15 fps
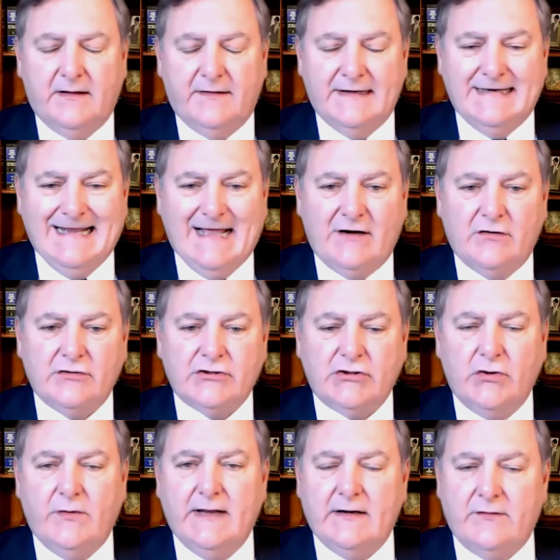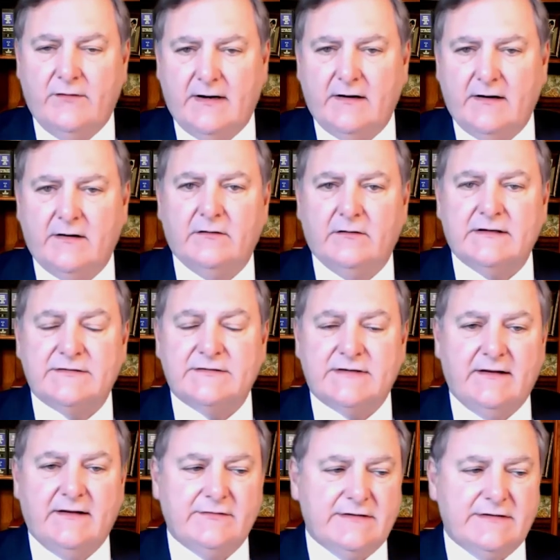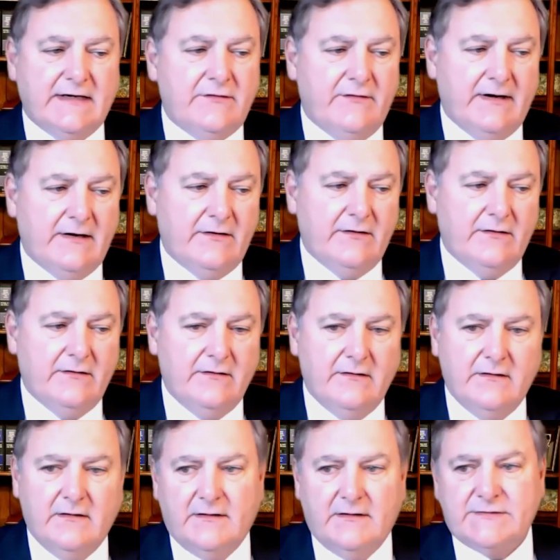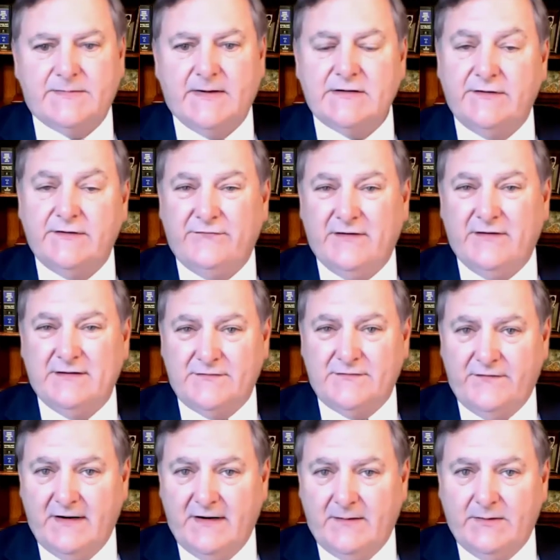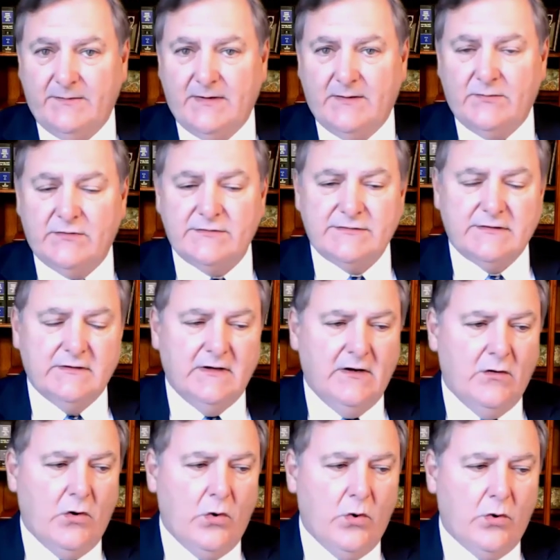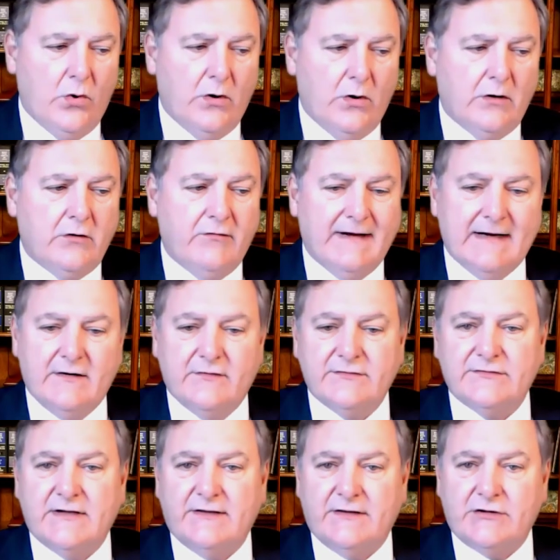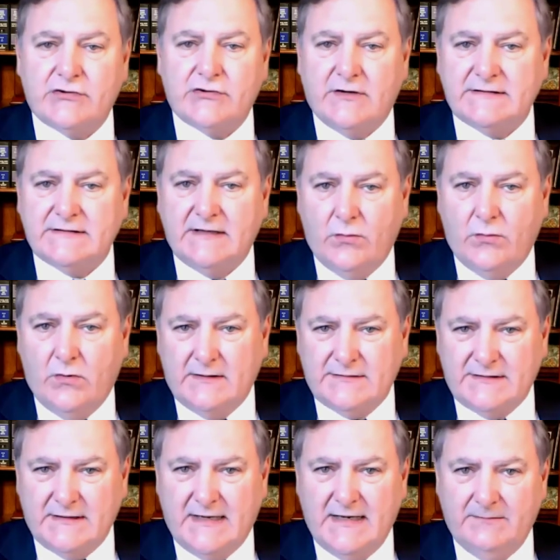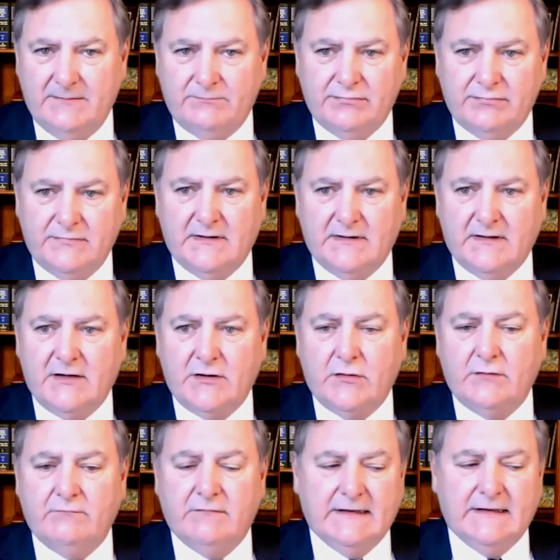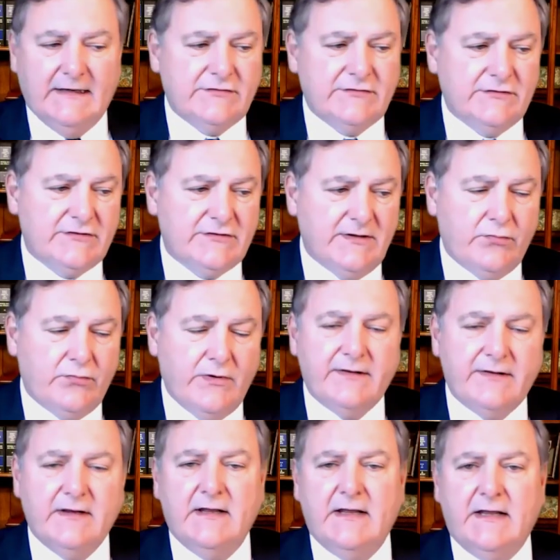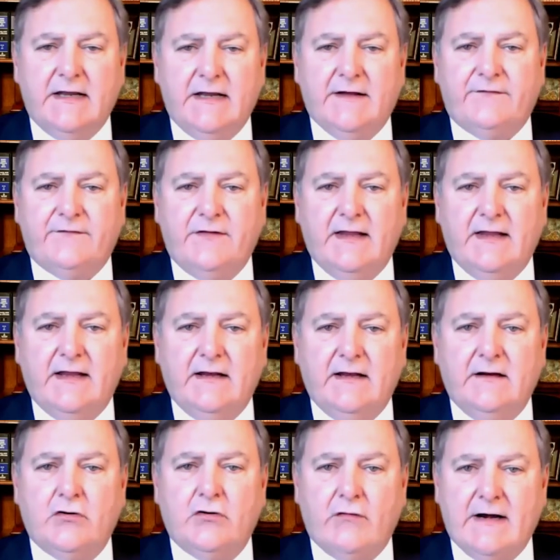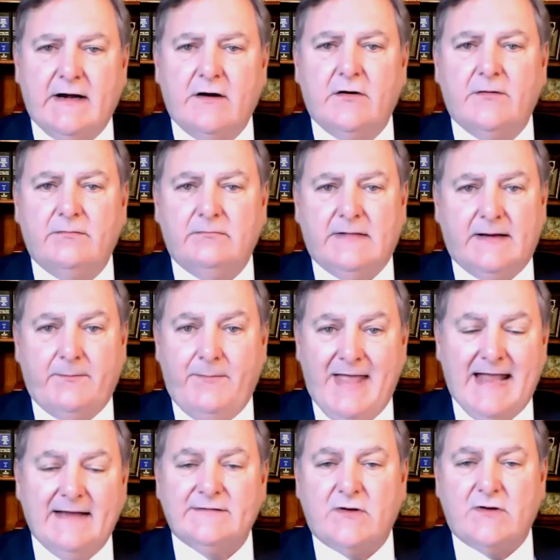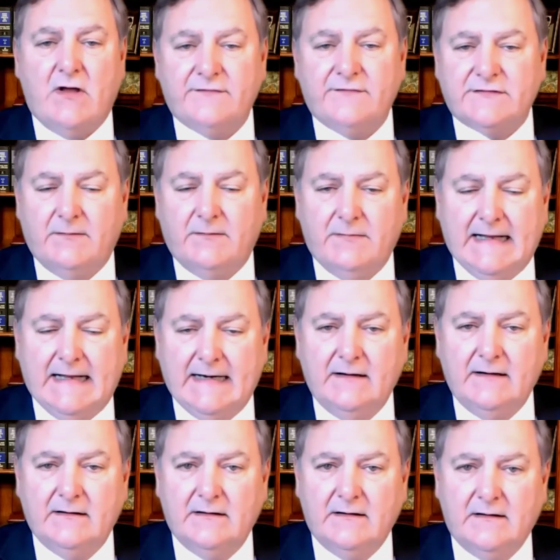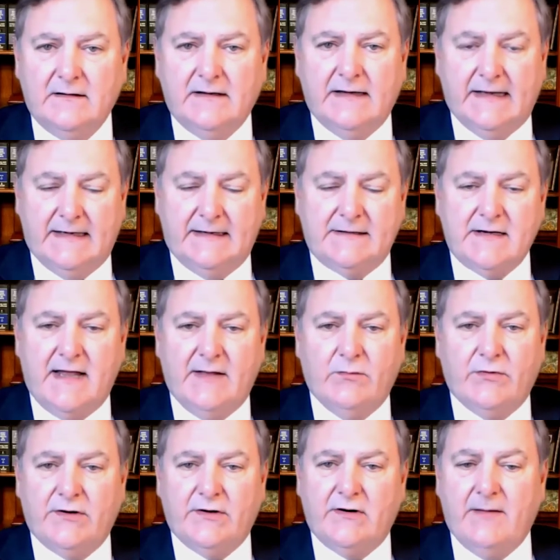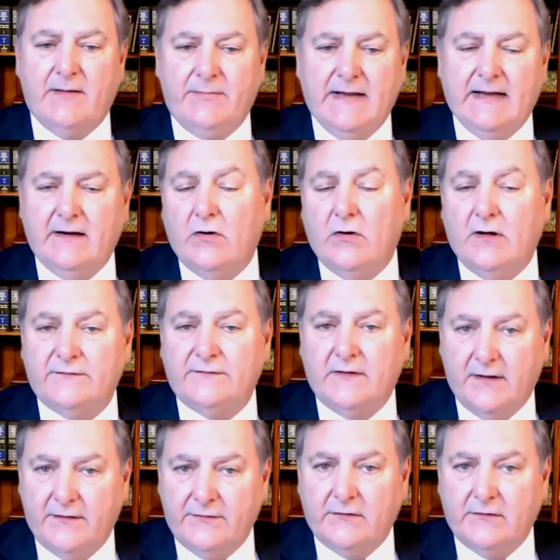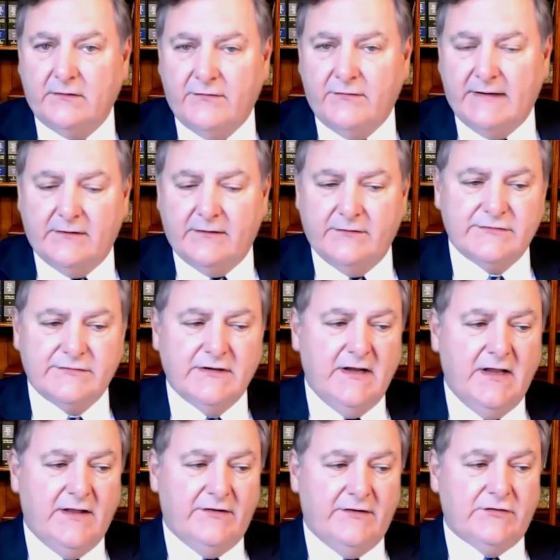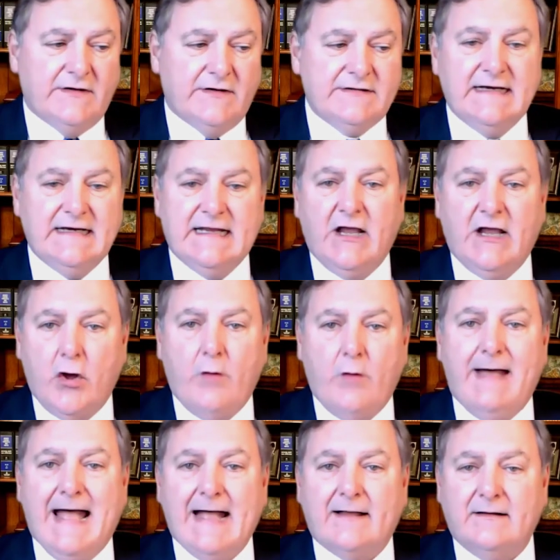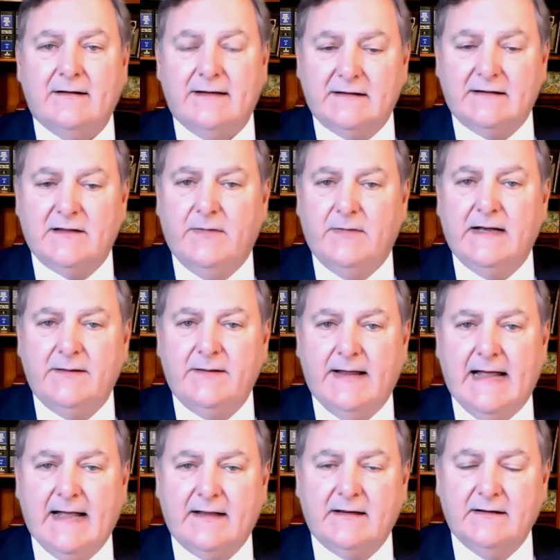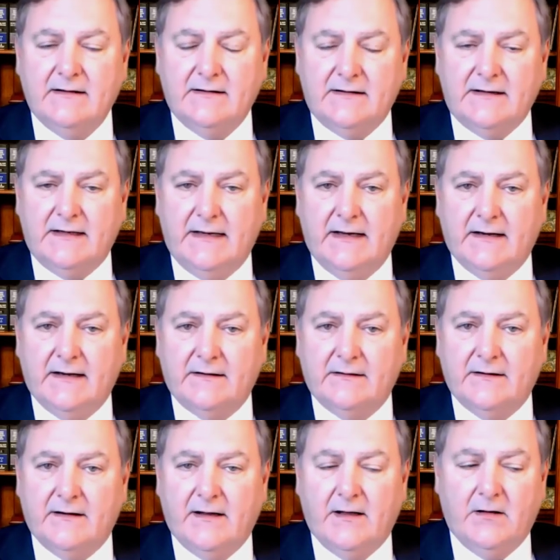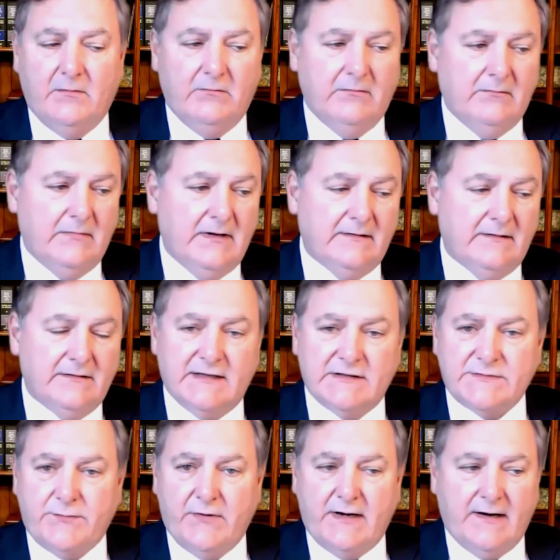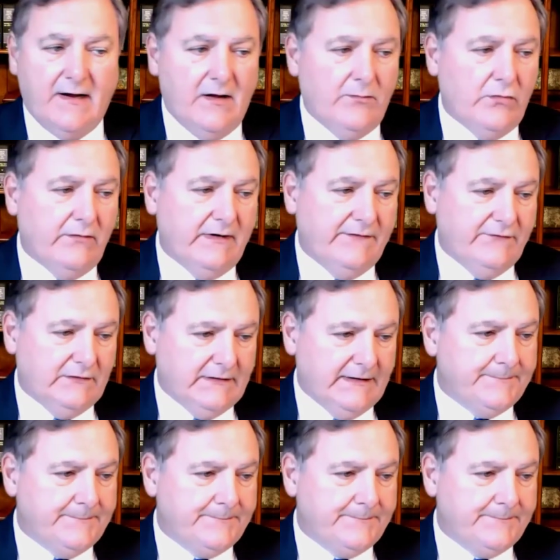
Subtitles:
debtor to a creditor. Let's say there's a creditor, especially friends or family members, or creditors that the trustee wants to keep a good relationship with. If the creditor pays off somebody at a time when they're not paying off other creditors, the trustee can go back, get the money back, and spread it out more evenly.